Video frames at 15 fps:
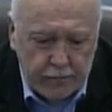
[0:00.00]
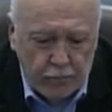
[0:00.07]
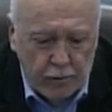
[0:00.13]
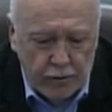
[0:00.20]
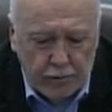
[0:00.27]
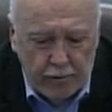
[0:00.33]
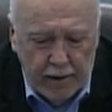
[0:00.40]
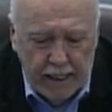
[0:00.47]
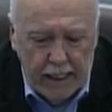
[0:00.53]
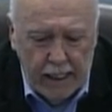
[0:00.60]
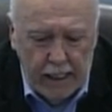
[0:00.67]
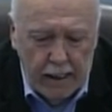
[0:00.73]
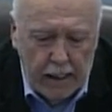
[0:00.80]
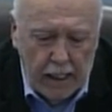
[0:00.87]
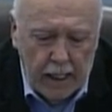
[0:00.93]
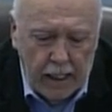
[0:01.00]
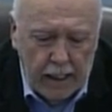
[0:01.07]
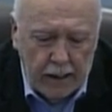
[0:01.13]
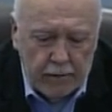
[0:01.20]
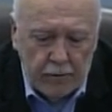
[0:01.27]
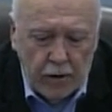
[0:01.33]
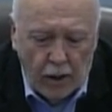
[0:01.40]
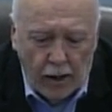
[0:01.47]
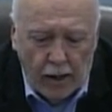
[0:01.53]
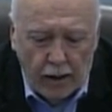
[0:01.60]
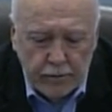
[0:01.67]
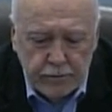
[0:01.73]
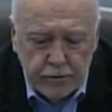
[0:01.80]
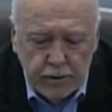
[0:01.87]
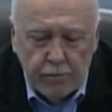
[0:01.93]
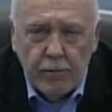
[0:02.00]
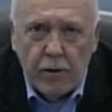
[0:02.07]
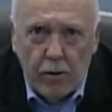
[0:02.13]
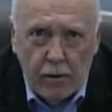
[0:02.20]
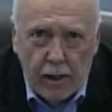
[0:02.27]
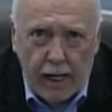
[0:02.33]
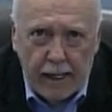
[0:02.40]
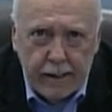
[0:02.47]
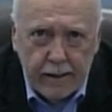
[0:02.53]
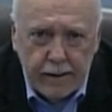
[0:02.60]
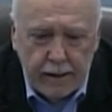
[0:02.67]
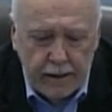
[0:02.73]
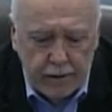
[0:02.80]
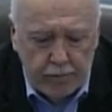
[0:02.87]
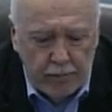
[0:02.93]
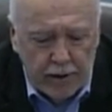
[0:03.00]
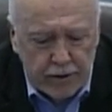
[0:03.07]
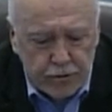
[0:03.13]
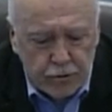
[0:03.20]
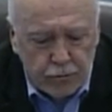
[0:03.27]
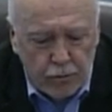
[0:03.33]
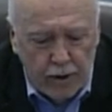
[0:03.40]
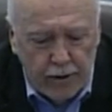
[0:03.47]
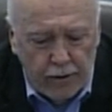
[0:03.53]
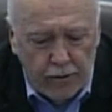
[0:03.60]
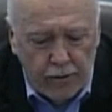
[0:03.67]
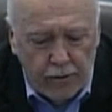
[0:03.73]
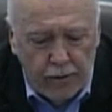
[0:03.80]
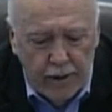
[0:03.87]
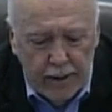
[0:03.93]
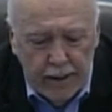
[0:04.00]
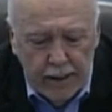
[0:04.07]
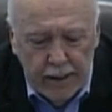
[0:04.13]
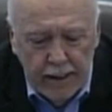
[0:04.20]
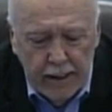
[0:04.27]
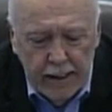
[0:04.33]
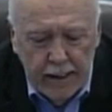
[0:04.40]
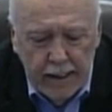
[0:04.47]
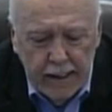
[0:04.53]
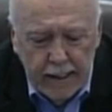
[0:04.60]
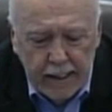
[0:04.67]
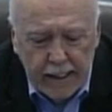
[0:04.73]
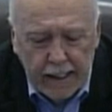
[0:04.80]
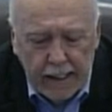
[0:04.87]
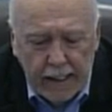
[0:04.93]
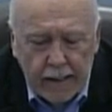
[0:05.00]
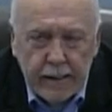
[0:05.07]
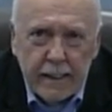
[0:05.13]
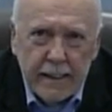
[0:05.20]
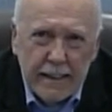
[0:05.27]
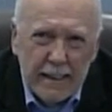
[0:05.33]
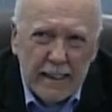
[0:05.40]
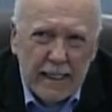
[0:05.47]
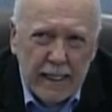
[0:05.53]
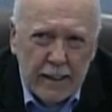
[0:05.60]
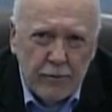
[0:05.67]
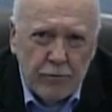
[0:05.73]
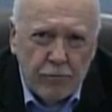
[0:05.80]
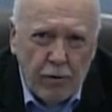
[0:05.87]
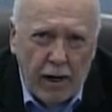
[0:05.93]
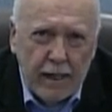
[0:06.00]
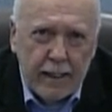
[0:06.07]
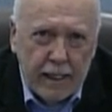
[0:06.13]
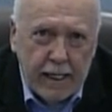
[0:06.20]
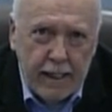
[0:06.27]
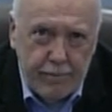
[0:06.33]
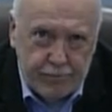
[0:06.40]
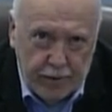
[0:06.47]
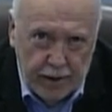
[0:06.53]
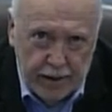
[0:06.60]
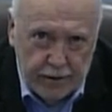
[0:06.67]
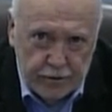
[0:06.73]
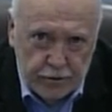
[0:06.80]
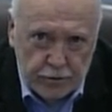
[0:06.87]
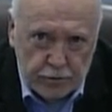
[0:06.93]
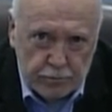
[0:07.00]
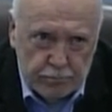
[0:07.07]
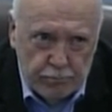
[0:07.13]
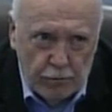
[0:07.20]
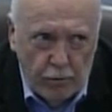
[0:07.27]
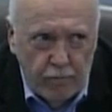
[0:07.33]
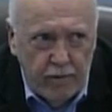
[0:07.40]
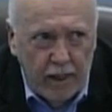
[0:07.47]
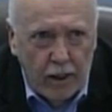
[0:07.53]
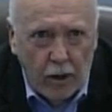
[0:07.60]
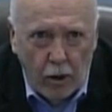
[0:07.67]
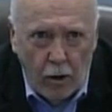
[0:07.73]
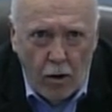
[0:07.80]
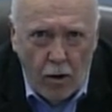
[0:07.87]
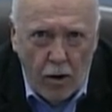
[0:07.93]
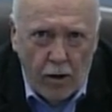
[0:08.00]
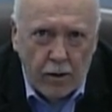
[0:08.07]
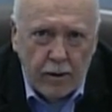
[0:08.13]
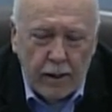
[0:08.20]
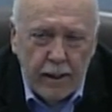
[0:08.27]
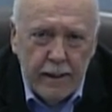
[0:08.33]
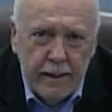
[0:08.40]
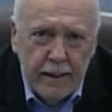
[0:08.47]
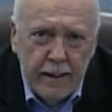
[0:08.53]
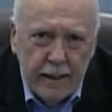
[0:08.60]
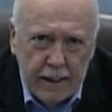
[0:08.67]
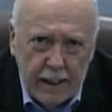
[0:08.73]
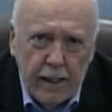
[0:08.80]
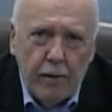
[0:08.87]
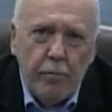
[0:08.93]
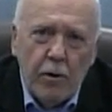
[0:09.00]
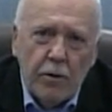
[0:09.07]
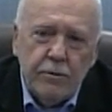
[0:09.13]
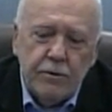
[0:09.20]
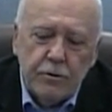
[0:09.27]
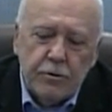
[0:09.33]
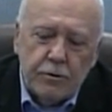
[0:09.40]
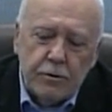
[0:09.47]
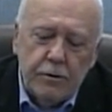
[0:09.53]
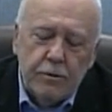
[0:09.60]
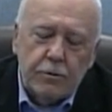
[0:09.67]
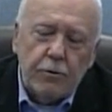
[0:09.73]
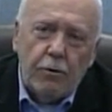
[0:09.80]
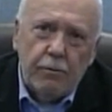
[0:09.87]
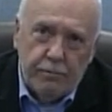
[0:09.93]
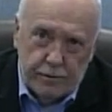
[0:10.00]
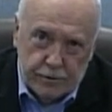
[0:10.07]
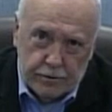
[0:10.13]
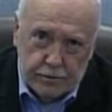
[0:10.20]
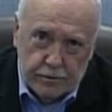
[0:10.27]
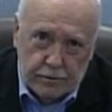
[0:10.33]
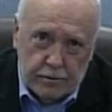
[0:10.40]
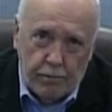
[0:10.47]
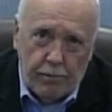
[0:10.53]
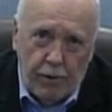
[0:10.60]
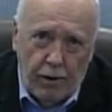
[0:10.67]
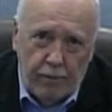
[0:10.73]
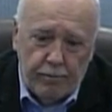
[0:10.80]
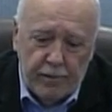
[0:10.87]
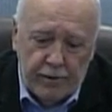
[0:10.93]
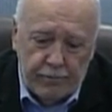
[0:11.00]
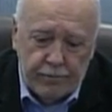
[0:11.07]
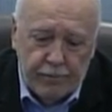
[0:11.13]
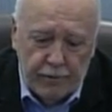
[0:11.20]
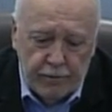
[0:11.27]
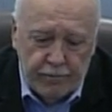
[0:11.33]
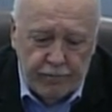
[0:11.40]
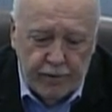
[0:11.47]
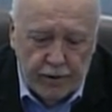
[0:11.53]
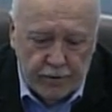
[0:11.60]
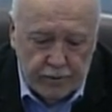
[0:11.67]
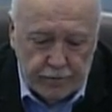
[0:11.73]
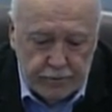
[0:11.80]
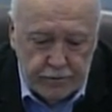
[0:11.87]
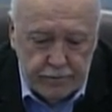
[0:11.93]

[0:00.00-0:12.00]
with me and uh, Jim Culotta, the administrator, uh, and trying to keep things moving along in the emergency services department for the village.